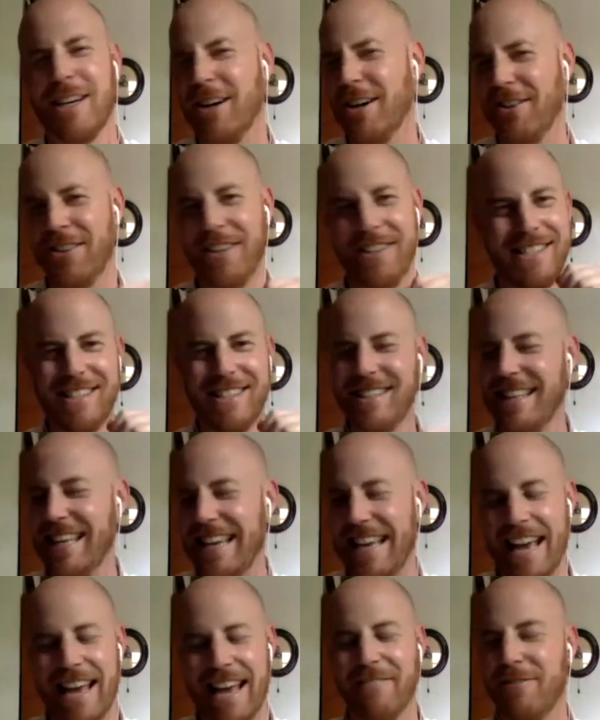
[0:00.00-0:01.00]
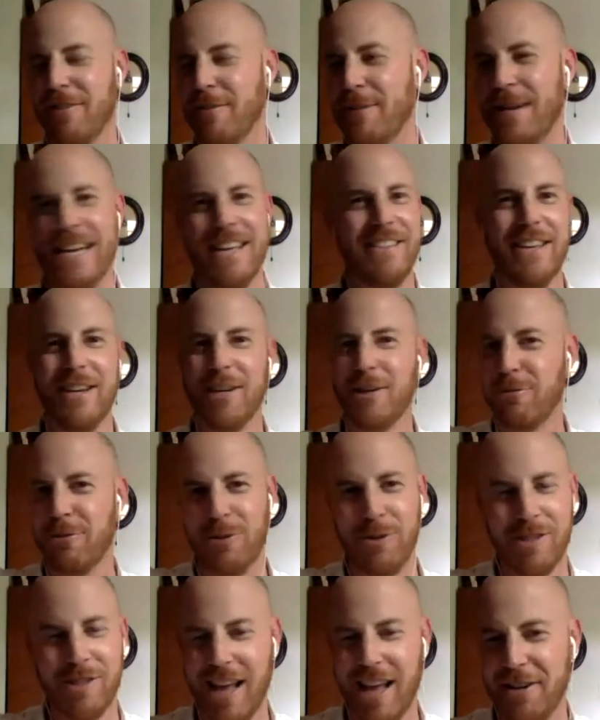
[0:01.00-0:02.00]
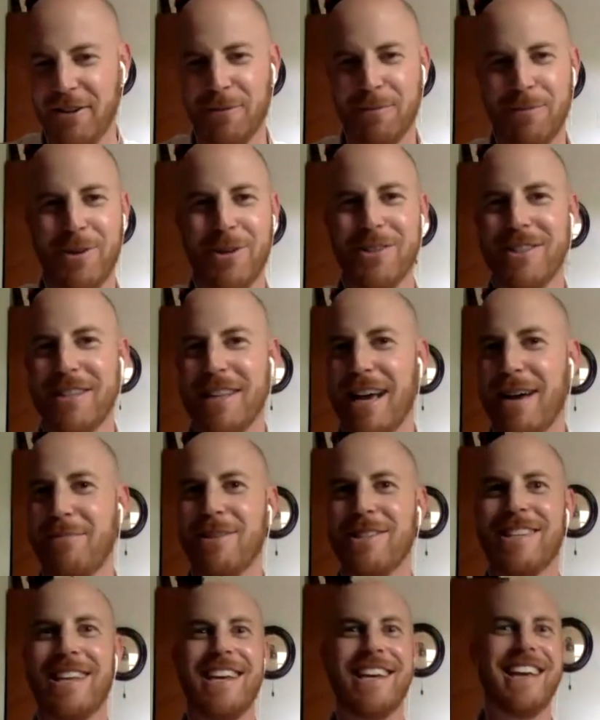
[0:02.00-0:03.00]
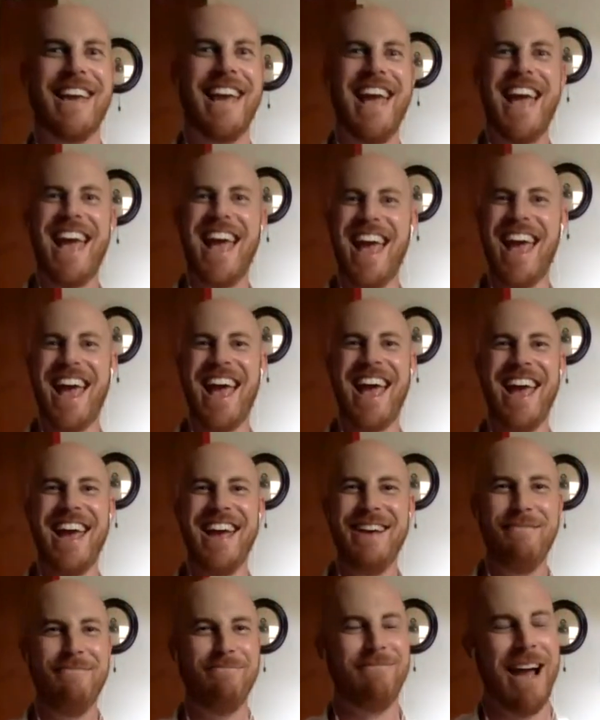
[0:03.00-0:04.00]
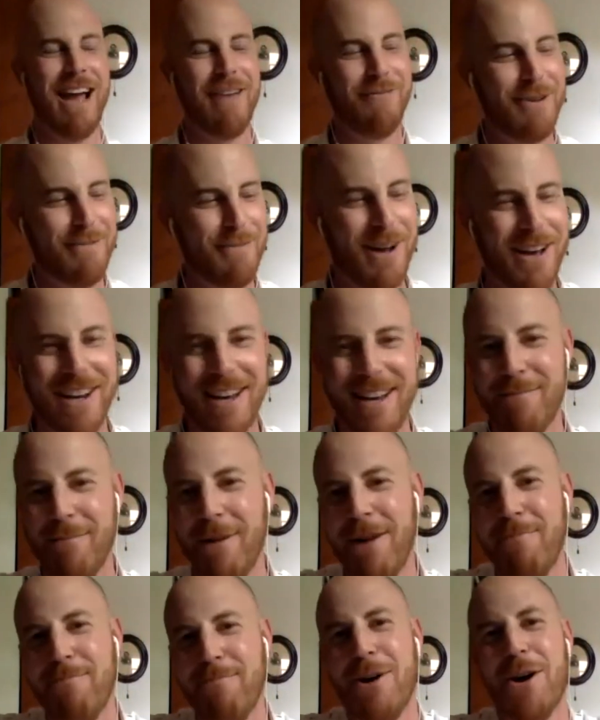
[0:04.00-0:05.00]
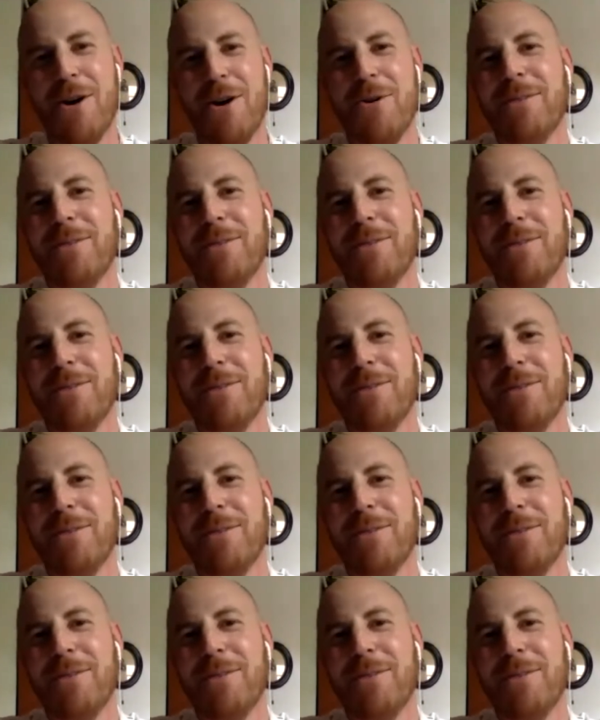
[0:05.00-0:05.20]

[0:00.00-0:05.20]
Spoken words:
this is the end for me, and then a cruise liner pulls up, is like, hey, everybody, mumbo.